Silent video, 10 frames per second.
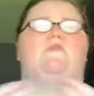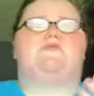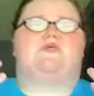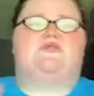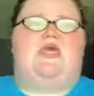I
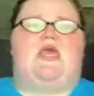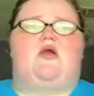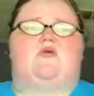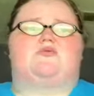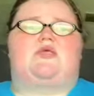was in
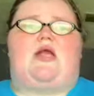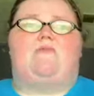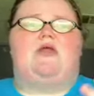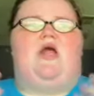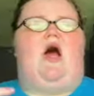tears. Like,
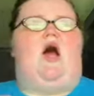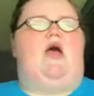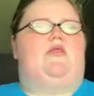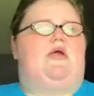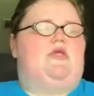I'm getting
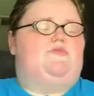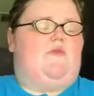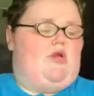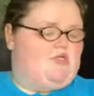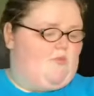hot. Like, it's
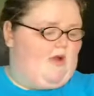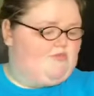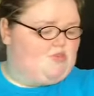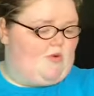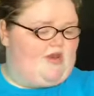very, I'm
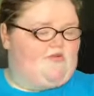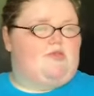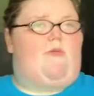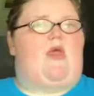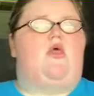sweaty
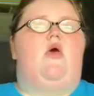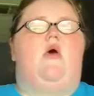so bad.